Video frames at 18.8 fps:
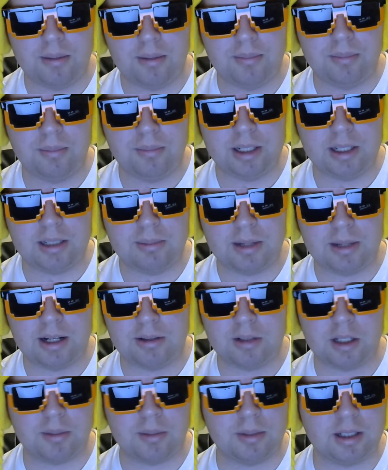Big Team Battles
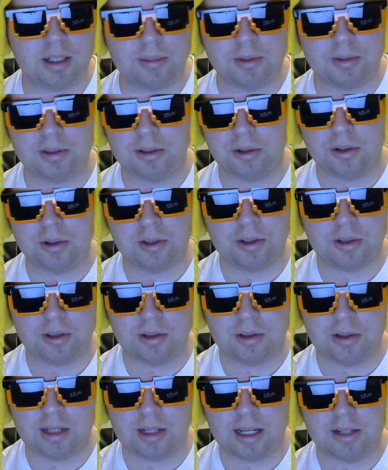are going to be becoming
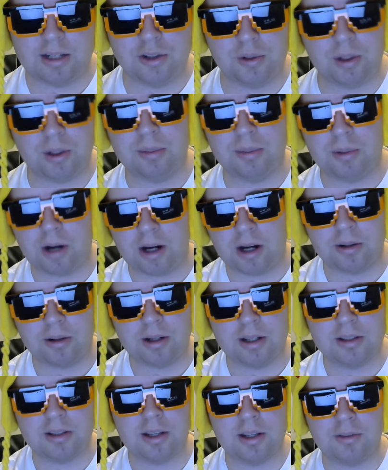social, and Join in
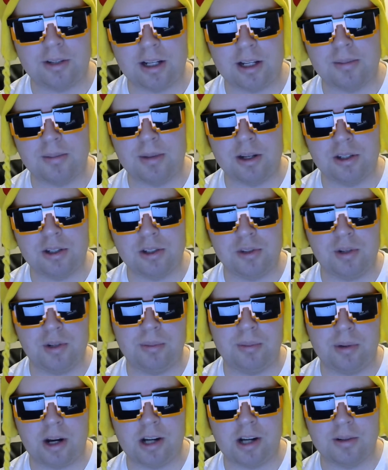Progress, I forgot to mention, Join in
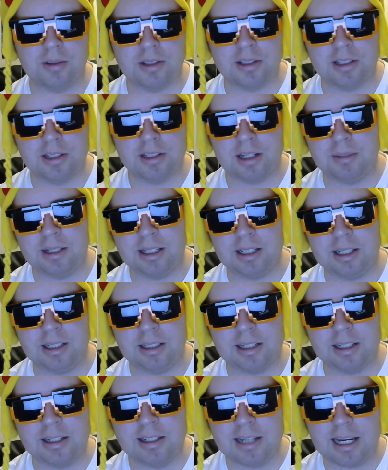Progress is going to be getting
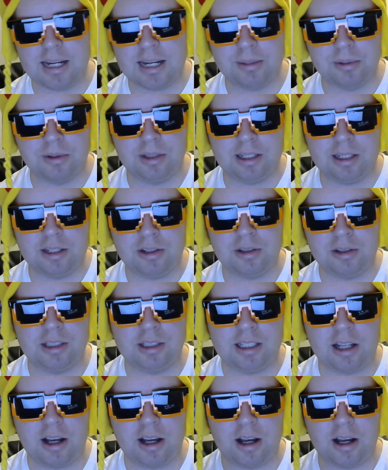enabled into
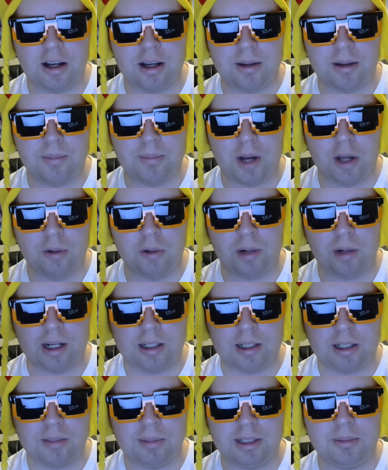the
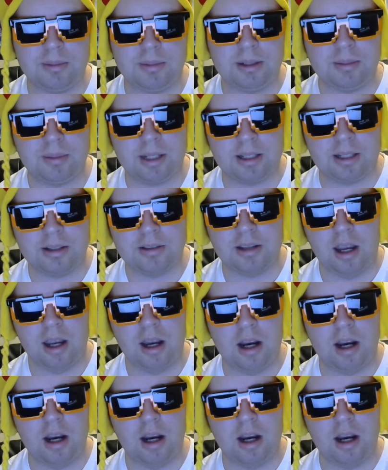unranked BTB playlist.